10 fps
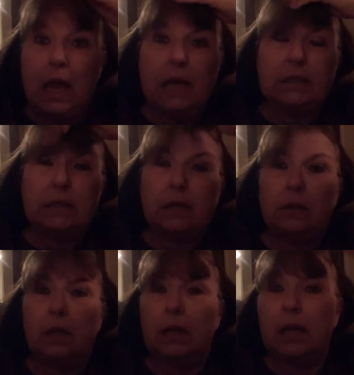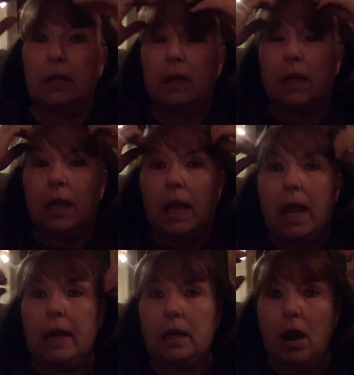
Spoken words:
instead of looking at